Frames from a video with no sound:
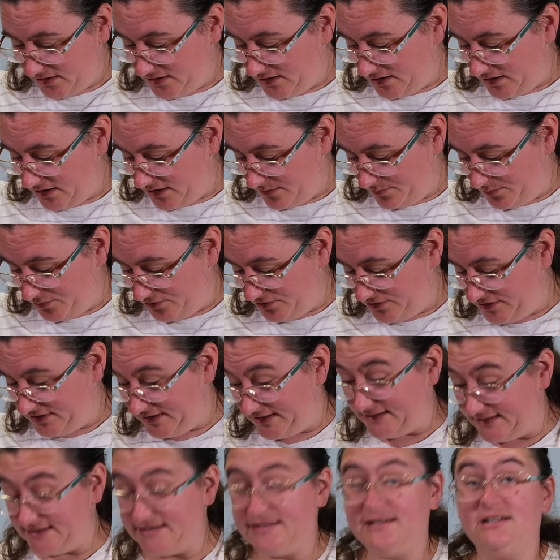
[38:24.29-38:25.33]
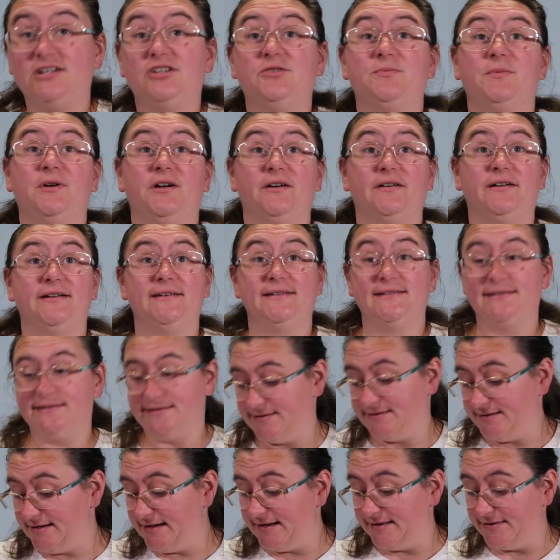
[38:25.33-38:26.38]
at putting stitch markers
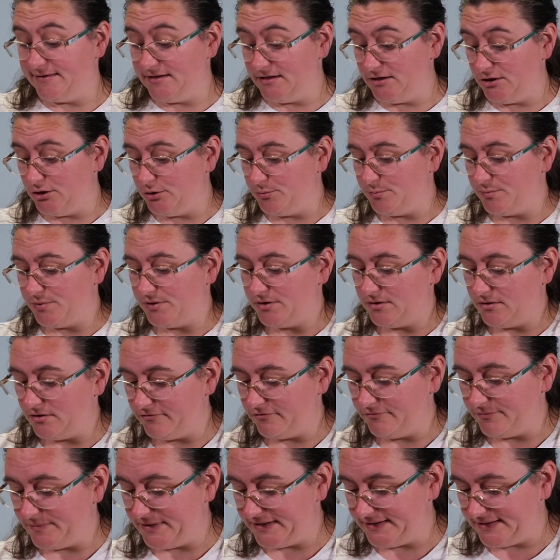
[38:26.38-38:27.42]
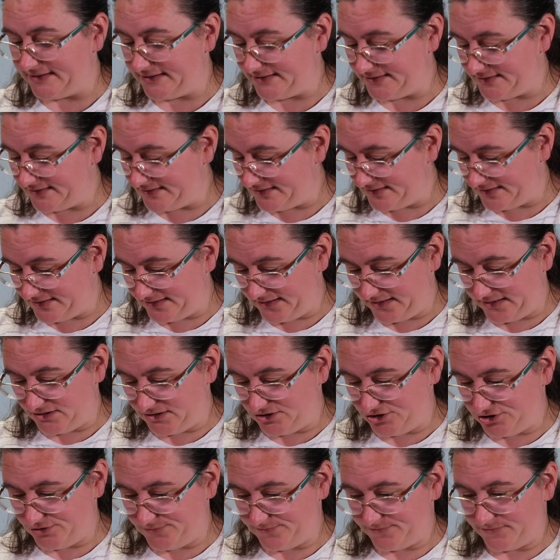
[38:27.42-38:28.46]
in the loop of my last
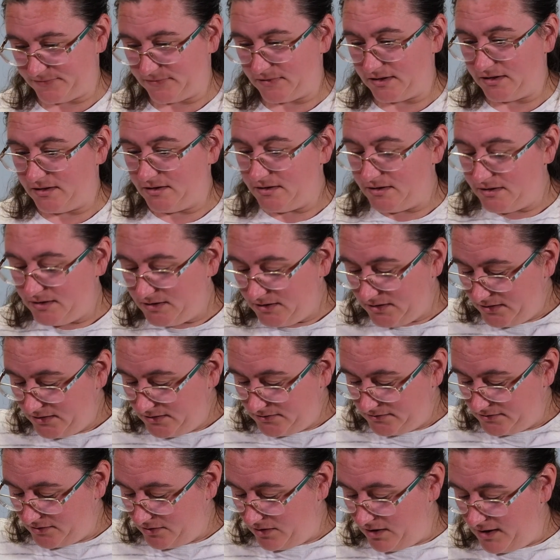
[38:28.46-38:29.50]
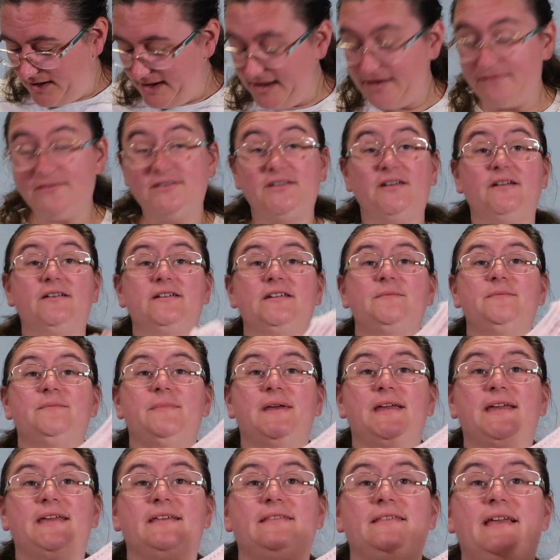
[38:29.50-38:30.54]
stitch. So I have started
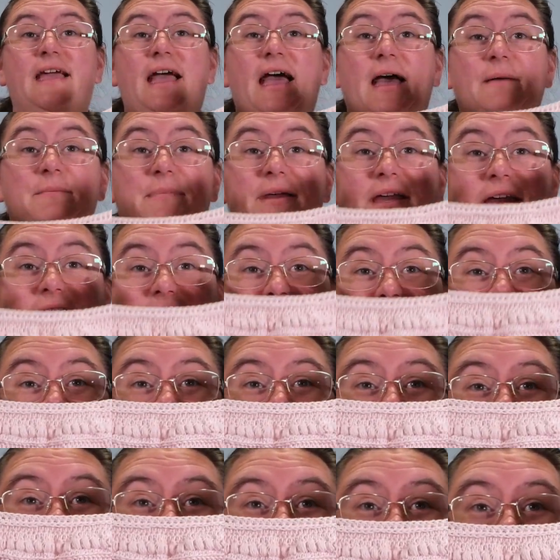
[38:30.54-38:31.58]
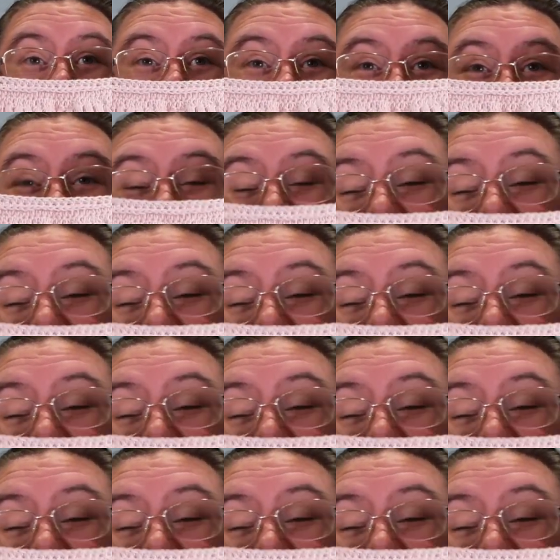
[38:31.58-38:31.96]
making the Abigail dress for